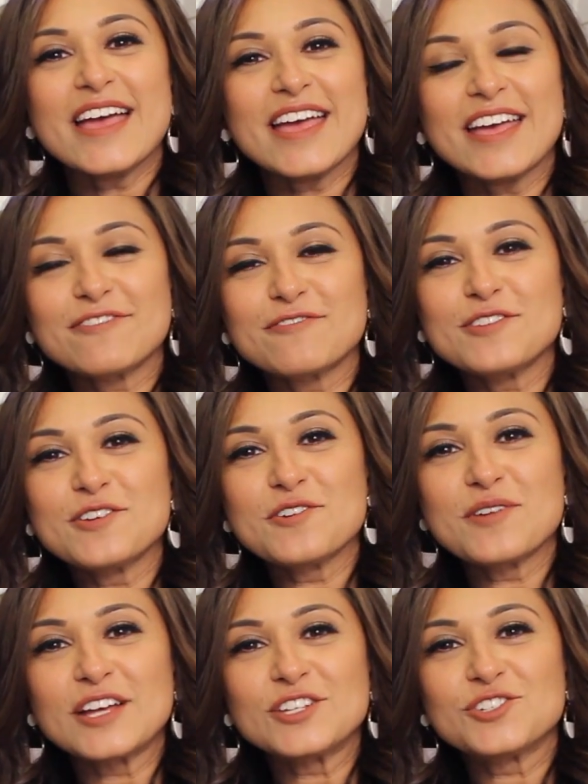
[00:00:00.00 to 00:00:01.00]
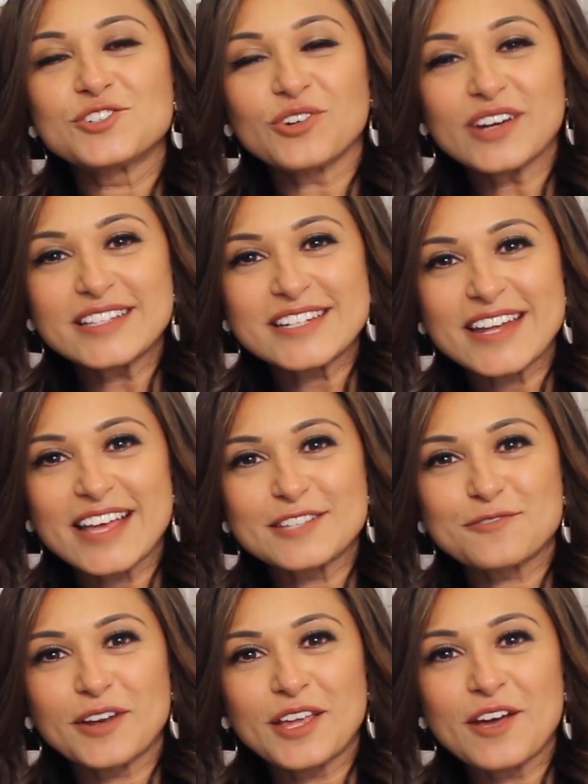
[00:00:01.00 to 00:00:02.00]
If you enjoyed
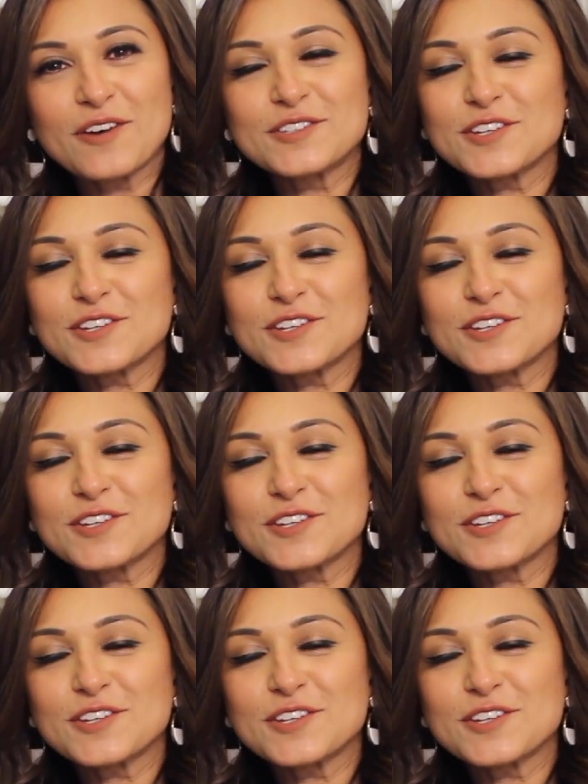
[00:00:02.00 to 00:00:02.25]
today's video,